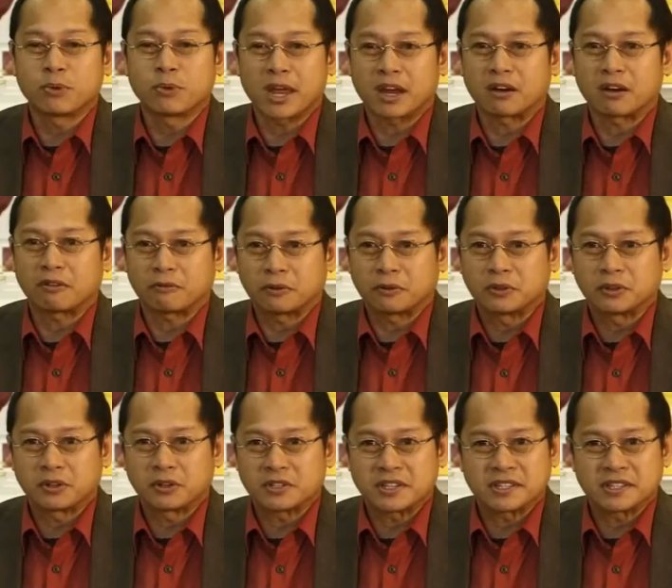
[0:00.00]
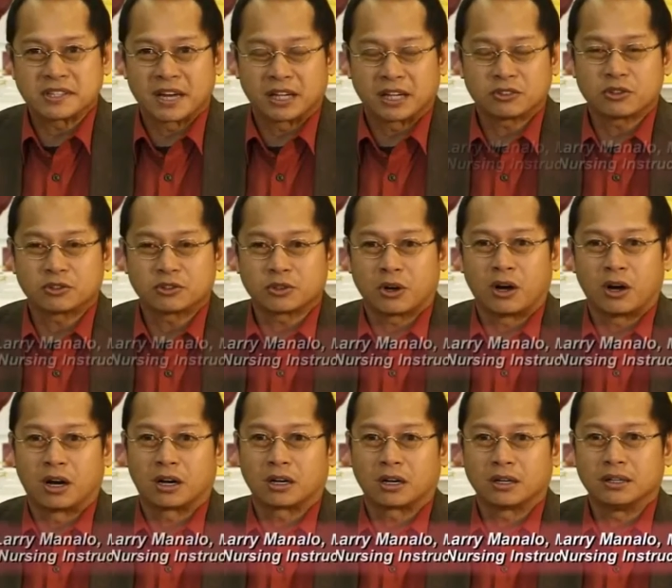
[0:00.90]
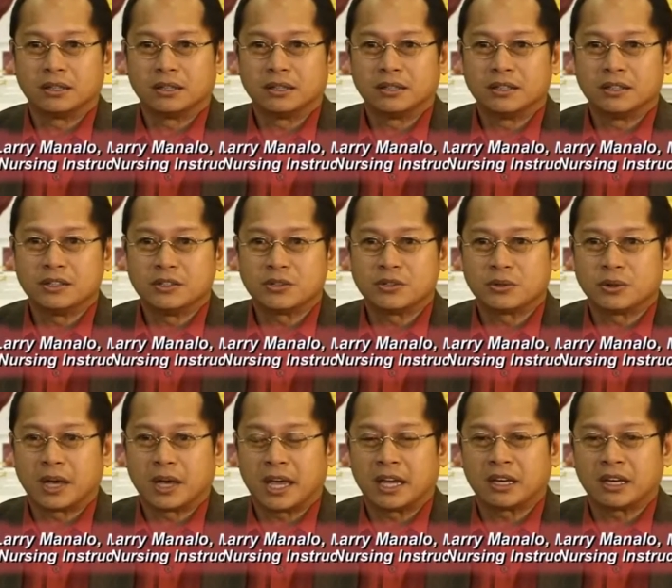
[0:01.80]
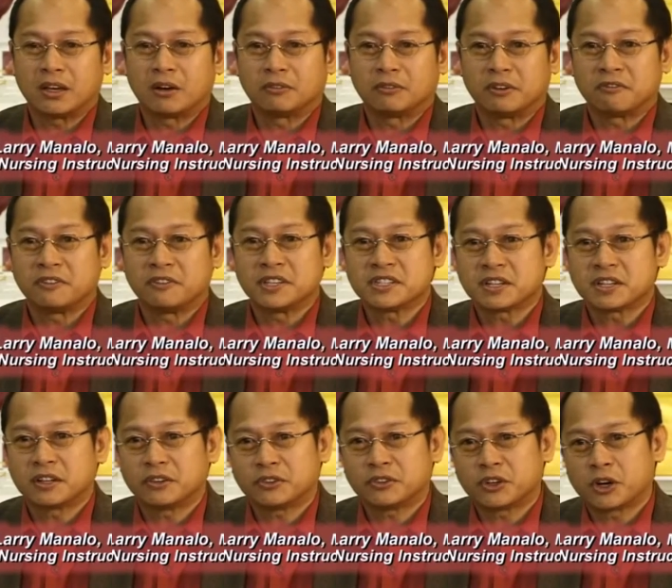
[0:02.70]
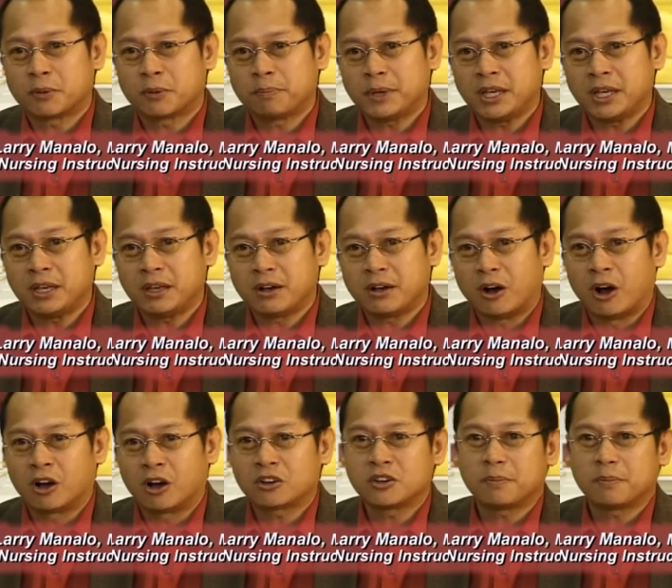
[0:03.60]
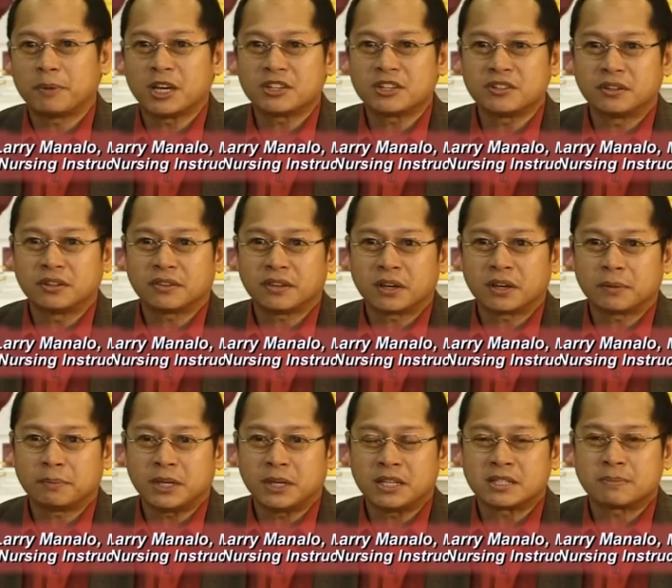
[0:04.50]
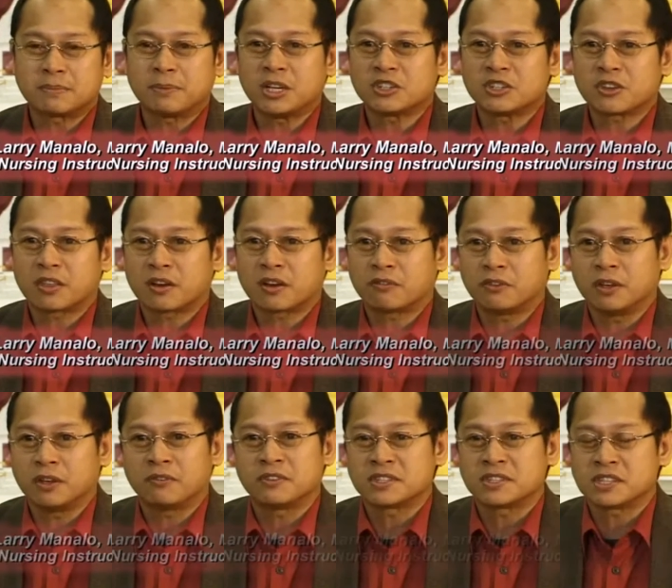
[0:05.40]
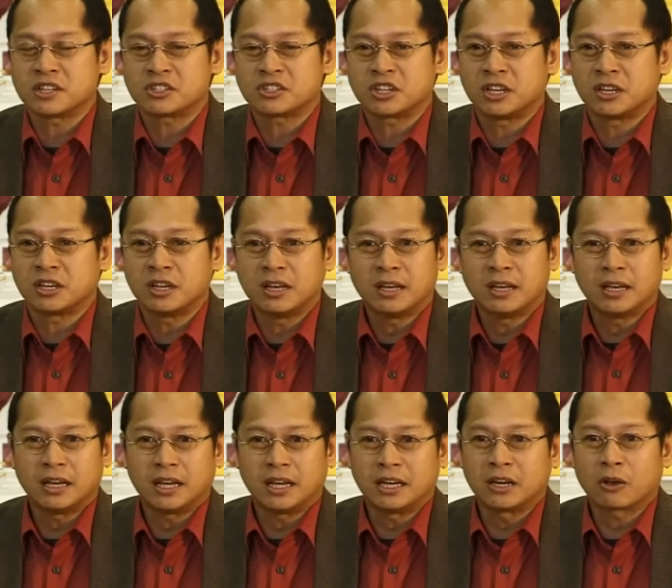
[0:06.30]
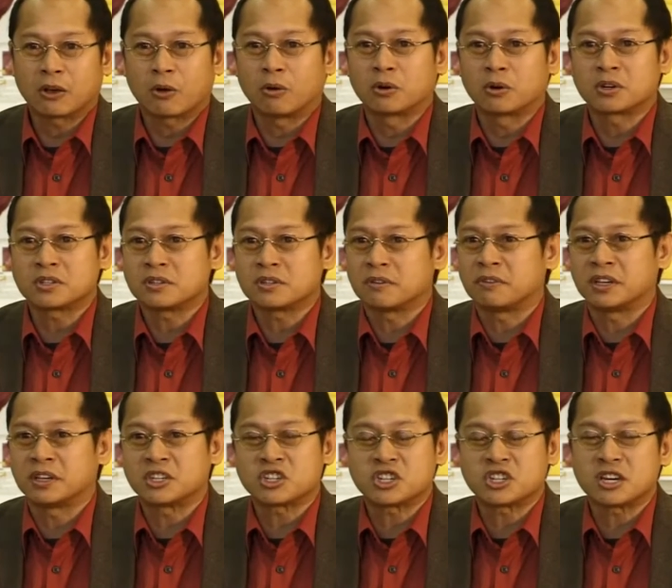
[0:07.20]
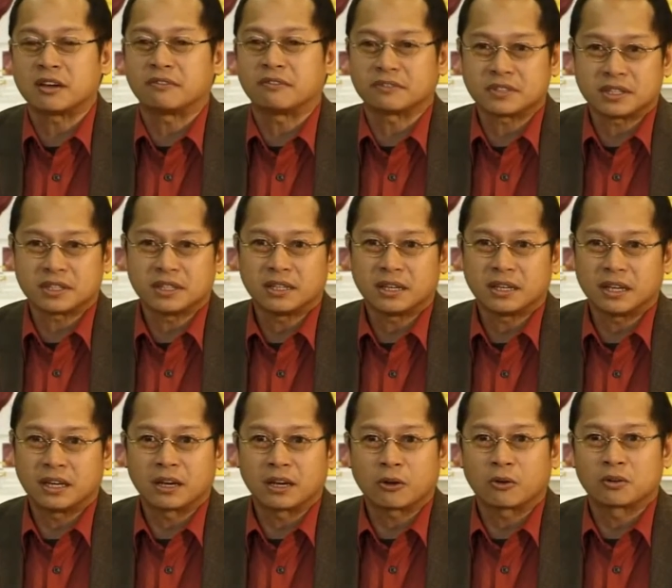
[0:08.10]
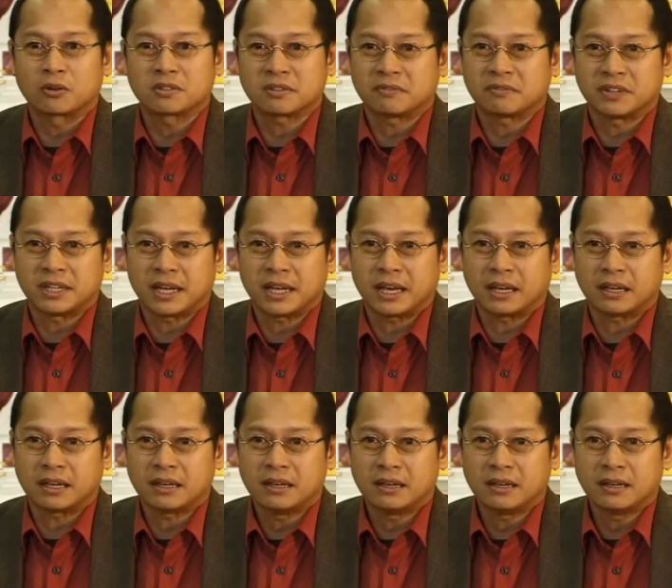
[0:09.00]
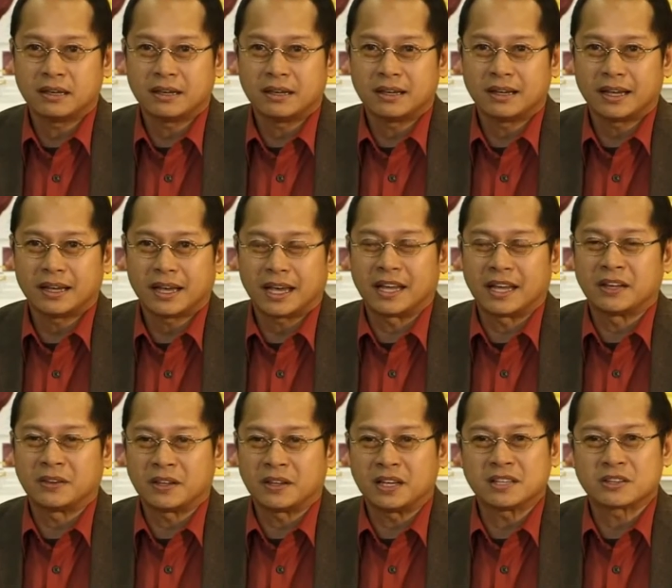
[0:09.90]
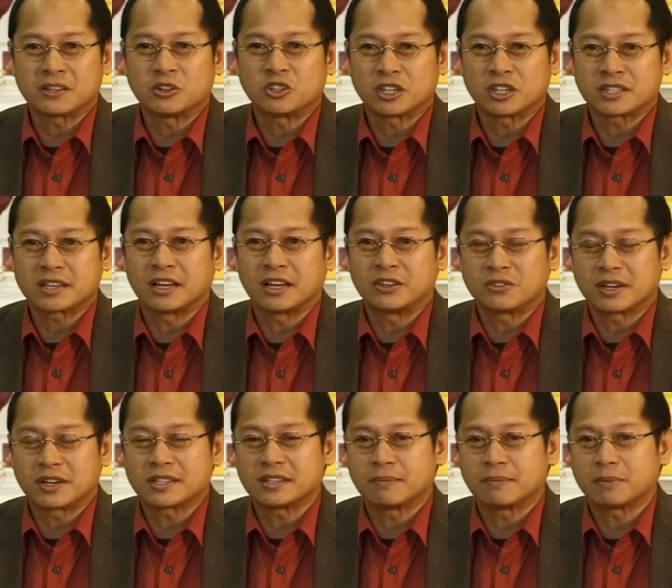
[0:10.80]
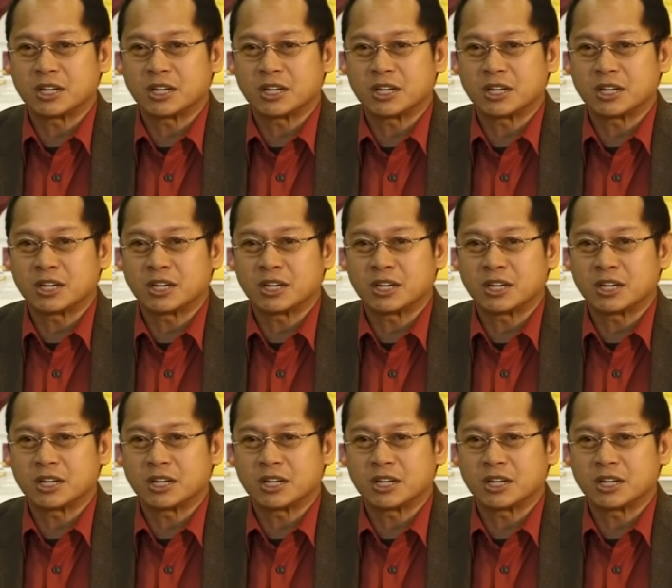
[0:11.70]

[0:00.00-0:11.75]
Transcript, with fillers: rare for nurses not to talk to any of the physical therapy, occupational therapy, speech therapy physician in the course of a shift, in the course of a day and these are just addressing